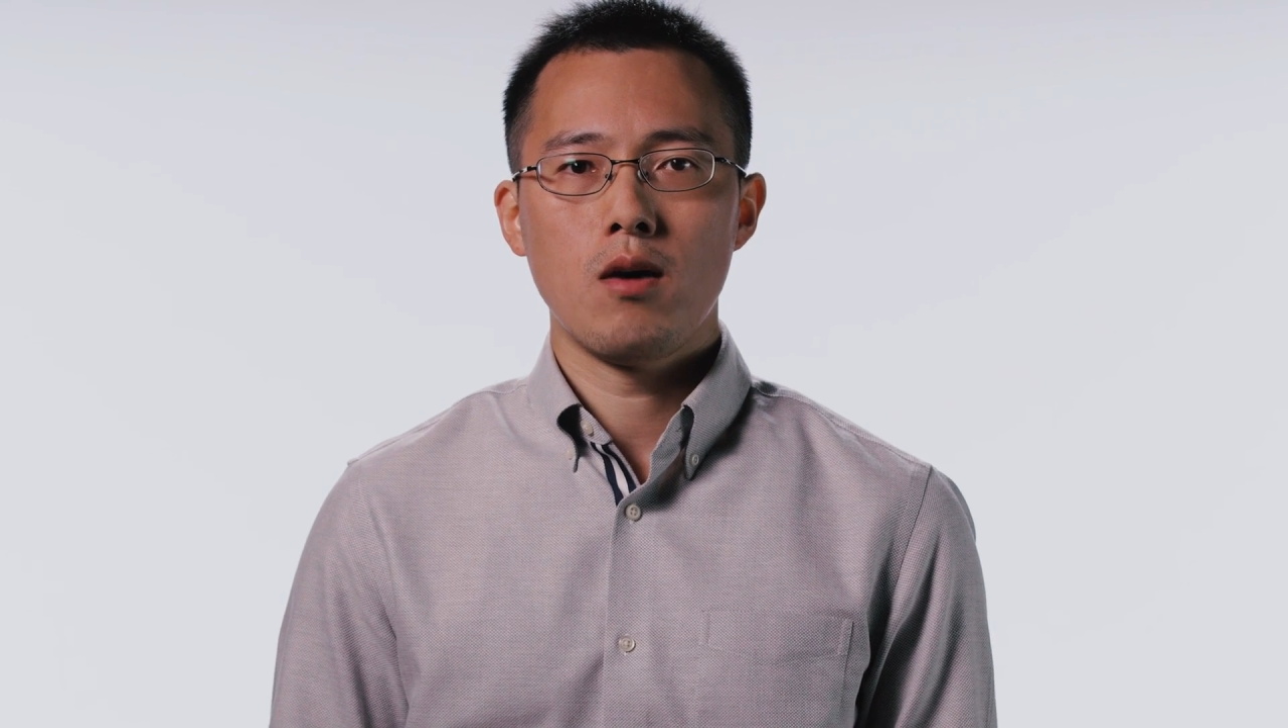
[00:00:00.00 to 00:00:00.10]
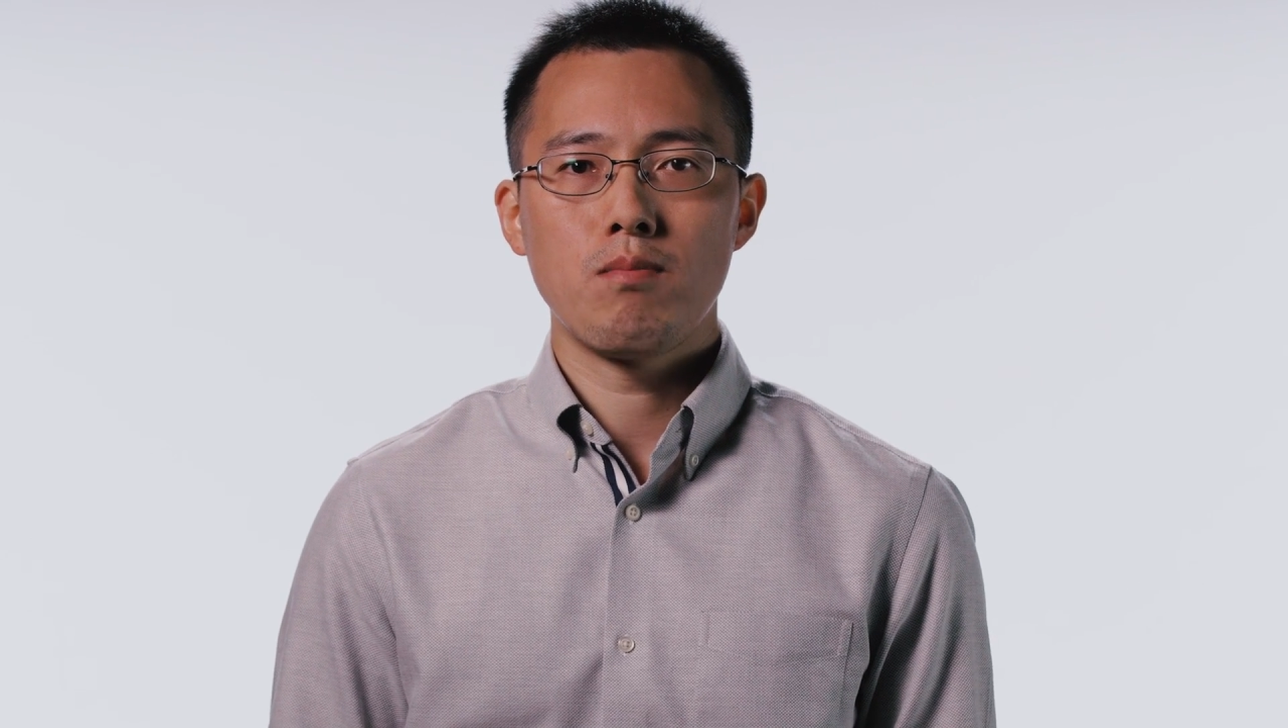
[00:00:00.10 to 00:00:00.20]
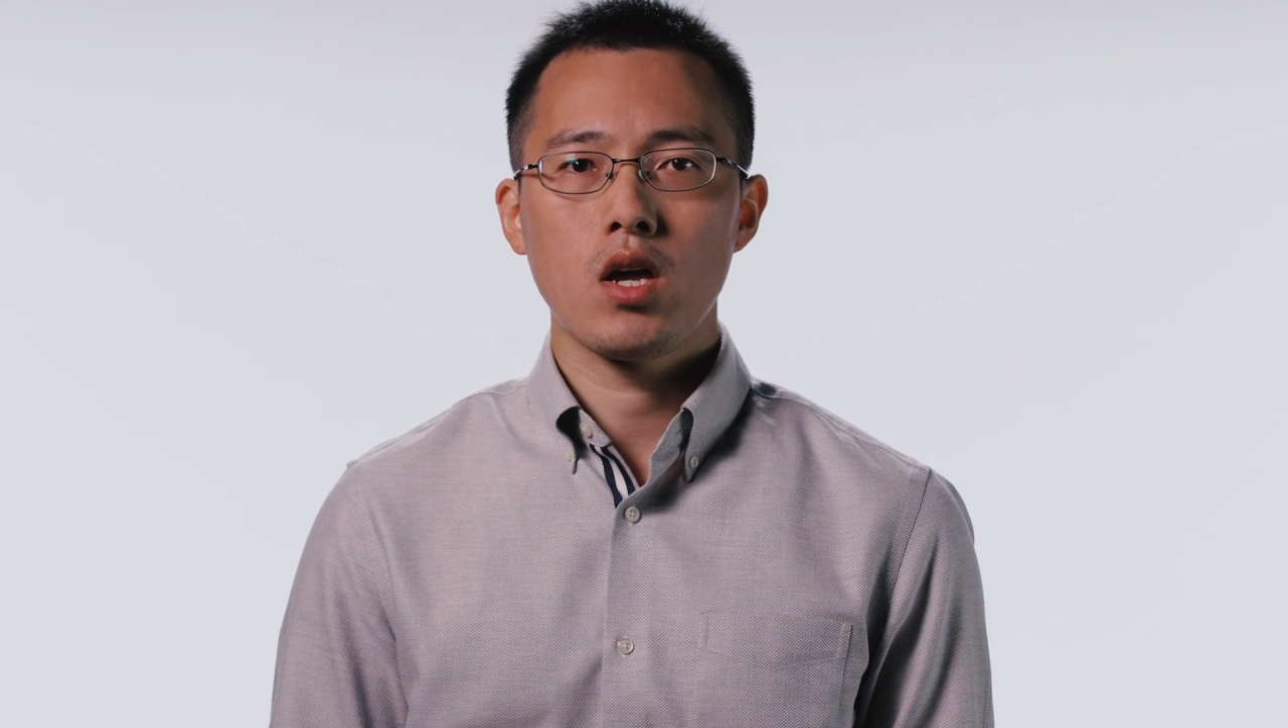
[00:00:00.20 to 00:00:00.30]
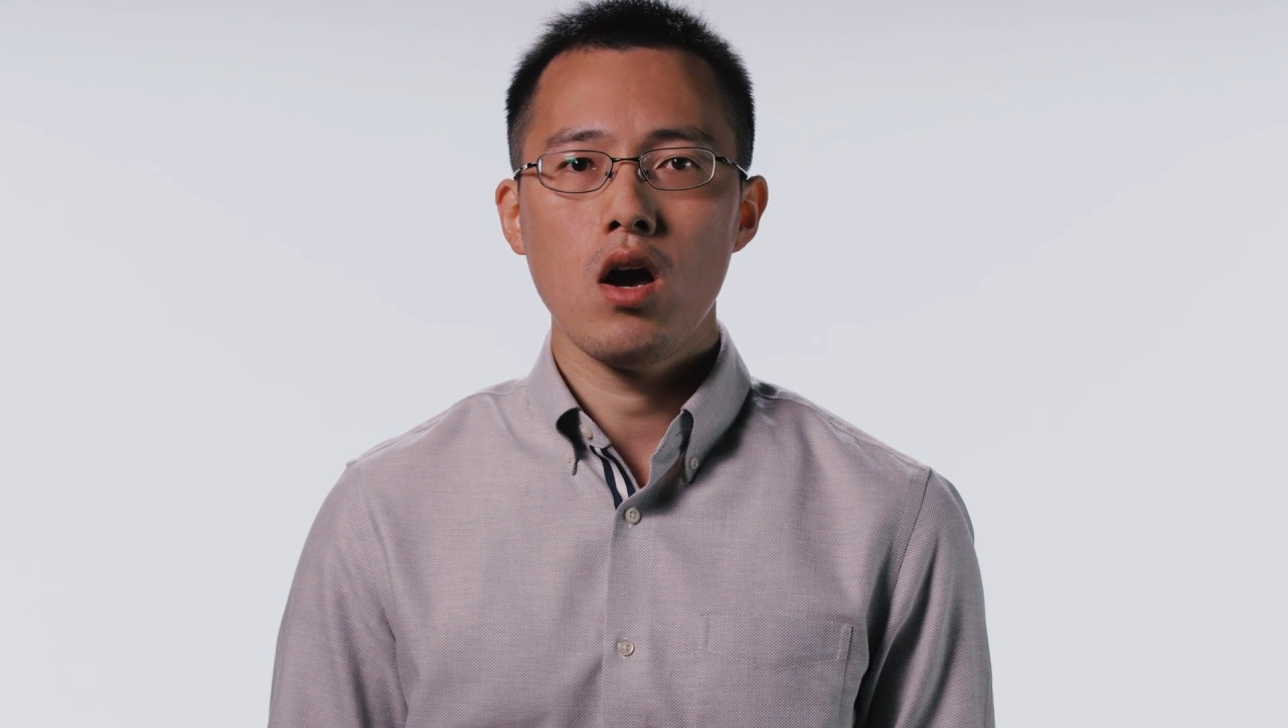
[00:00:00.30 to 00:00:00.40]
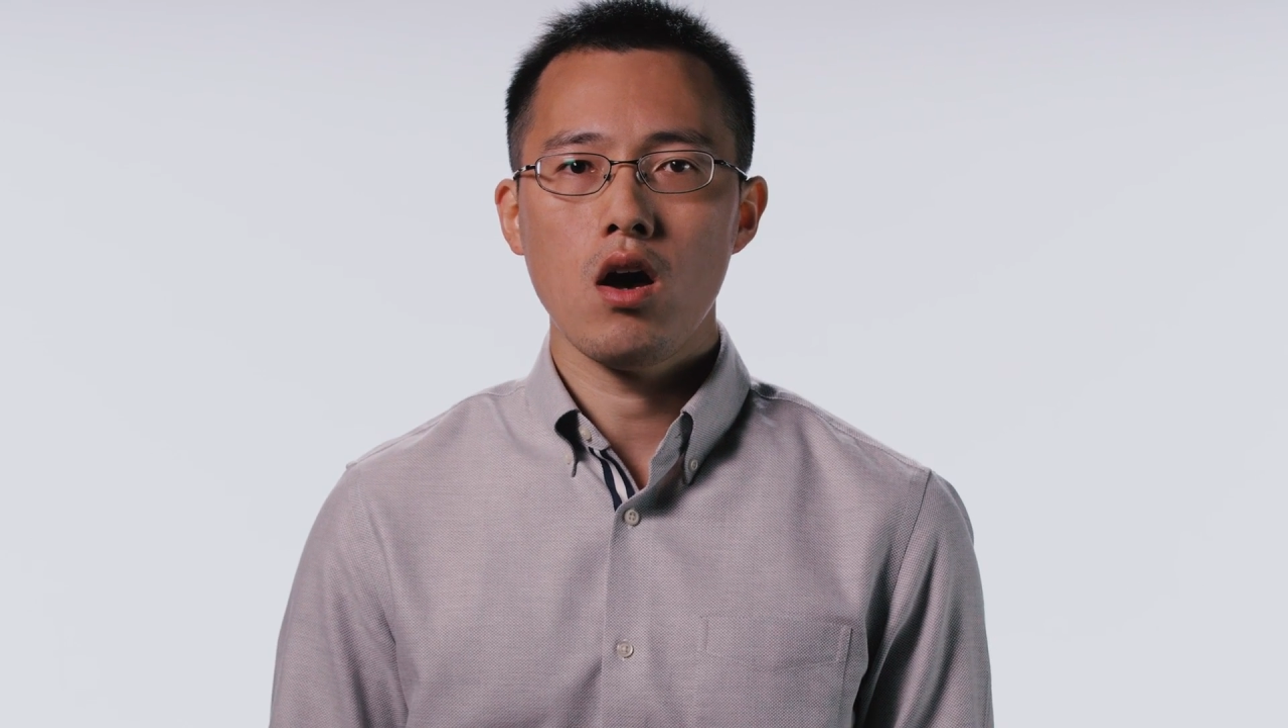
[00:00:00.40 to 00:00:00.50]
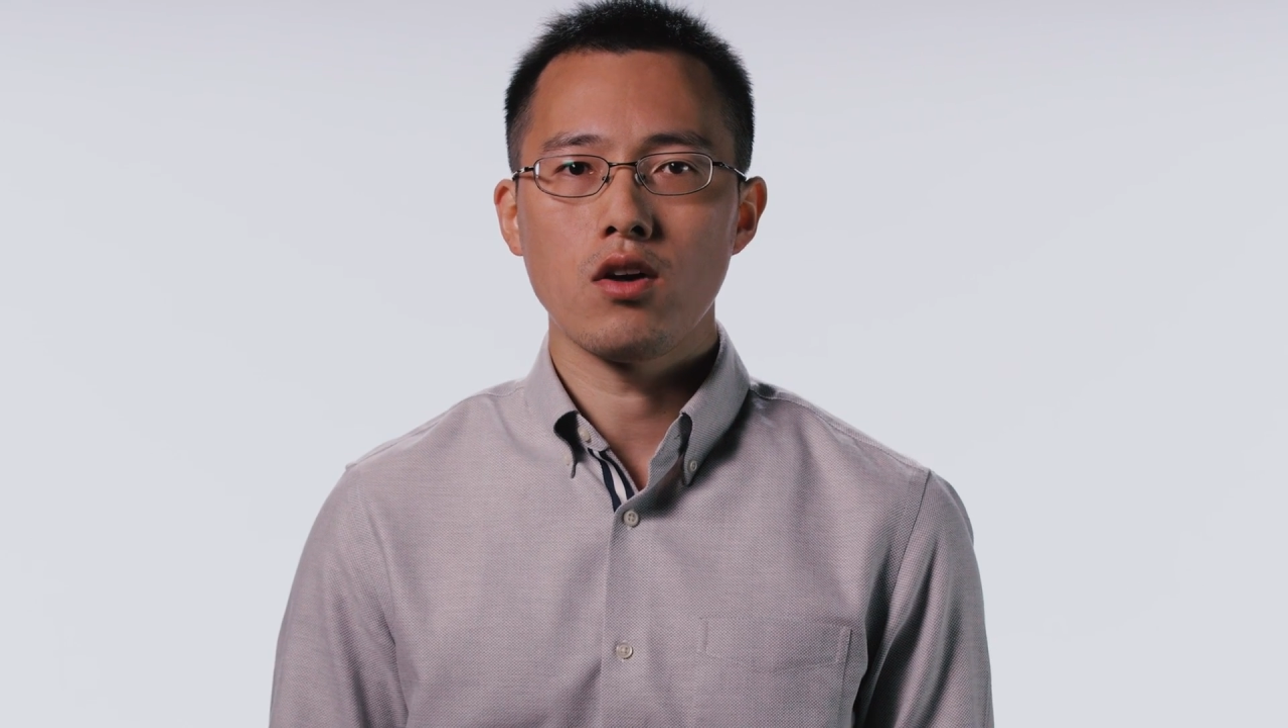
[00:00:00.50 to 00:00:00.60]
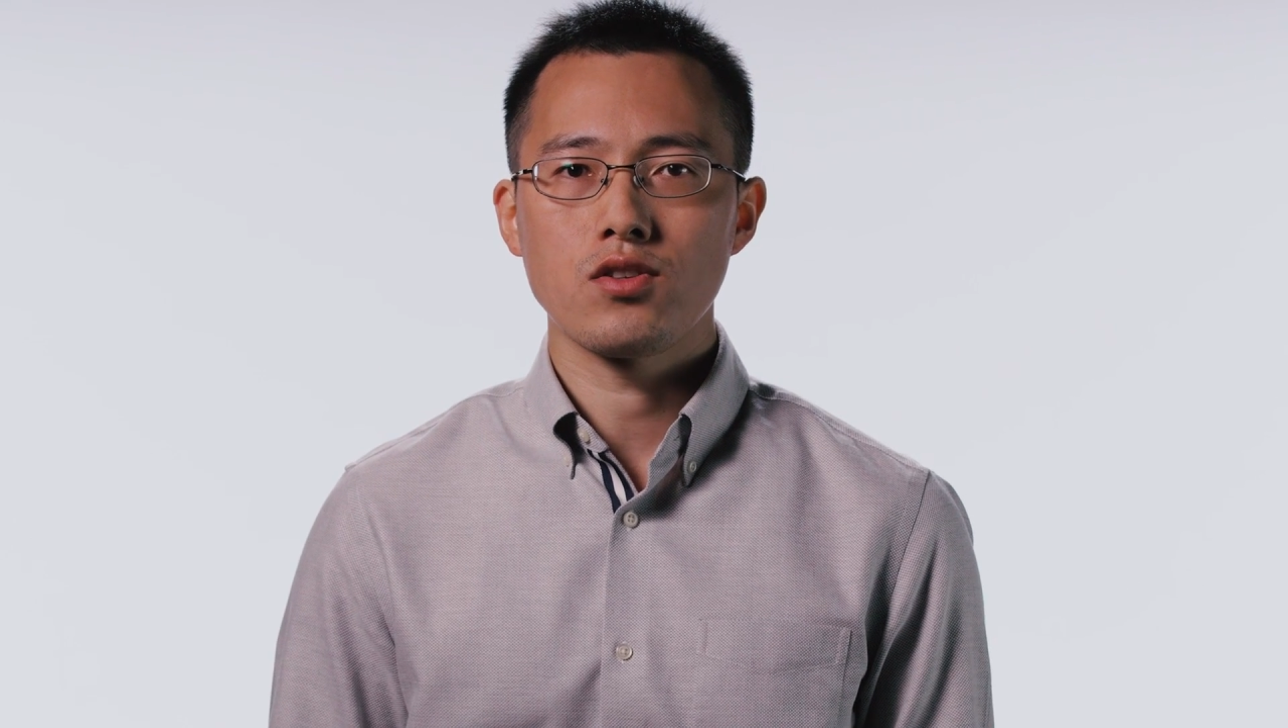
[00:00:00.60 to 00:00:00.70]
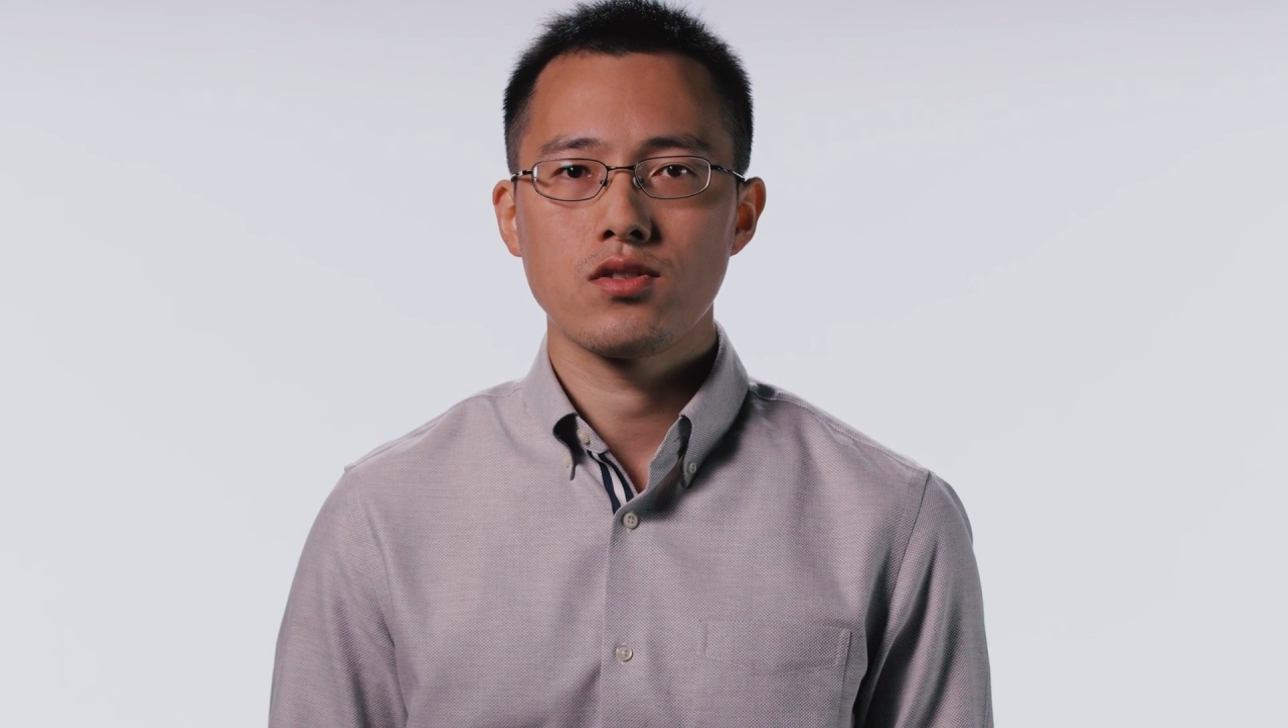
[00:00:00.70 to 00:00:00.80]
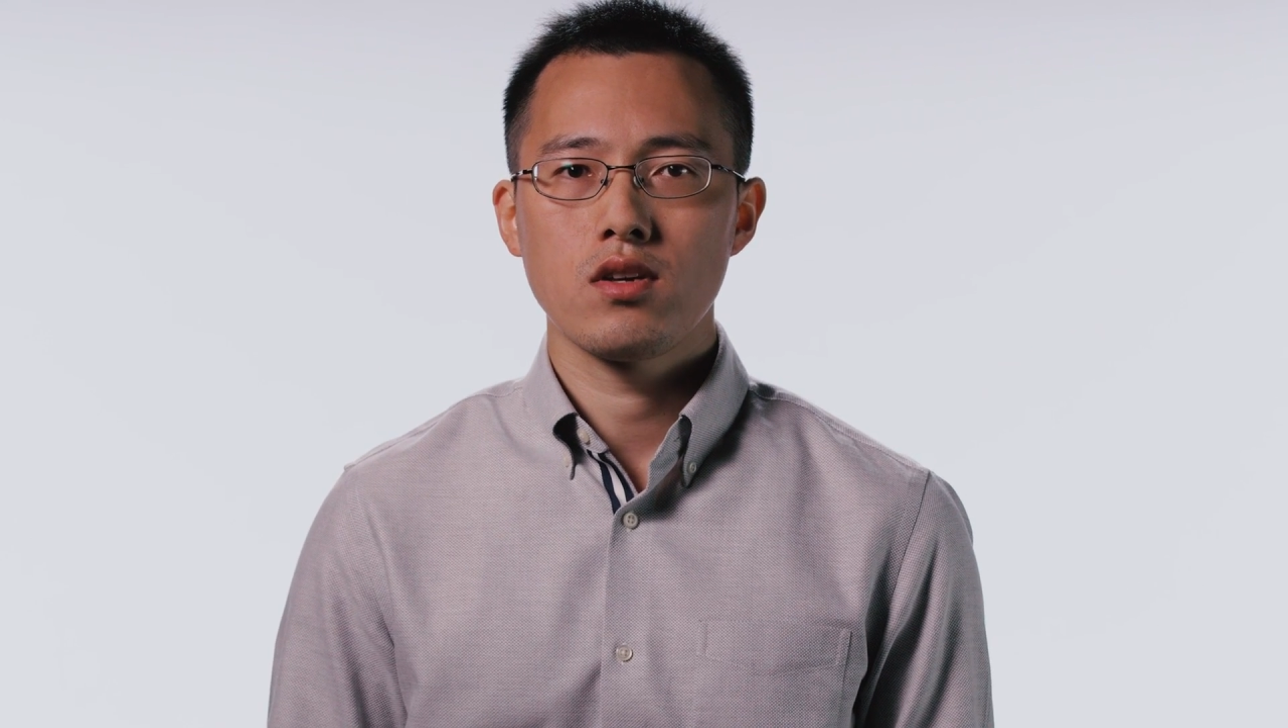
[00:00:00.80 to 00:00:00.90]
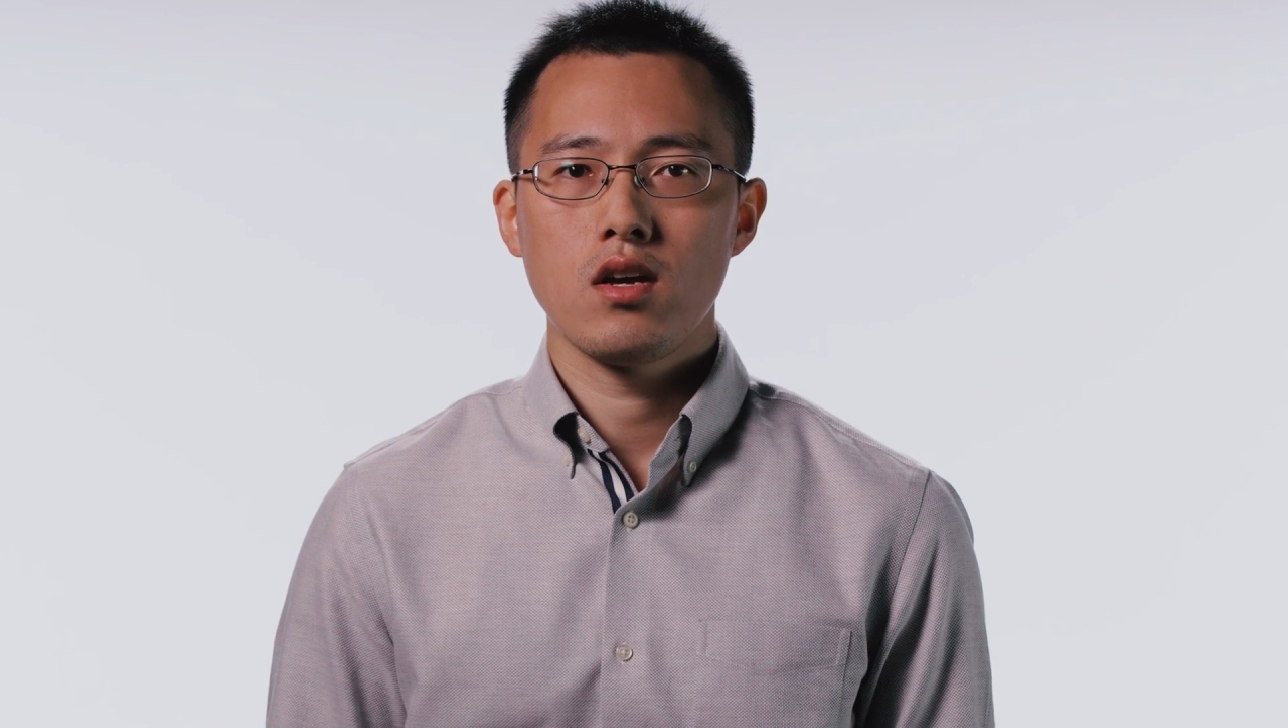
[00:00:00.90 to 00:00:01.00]

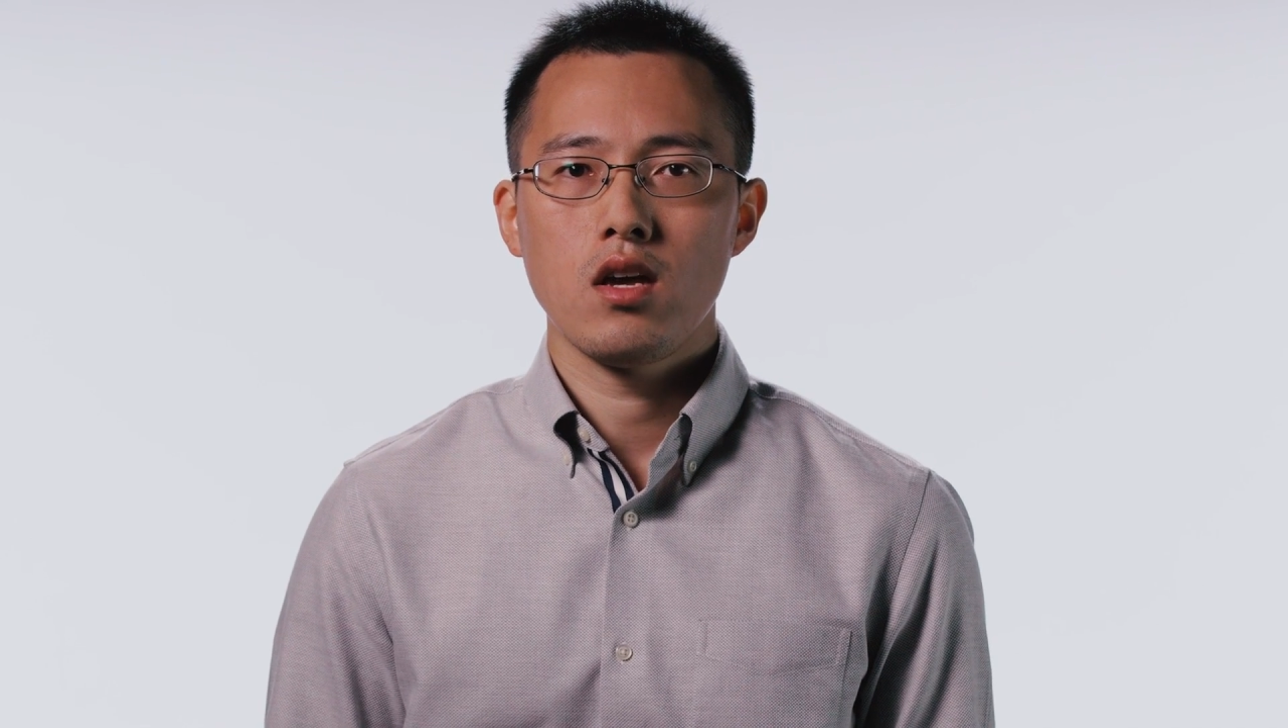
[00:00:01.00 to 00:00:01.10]
because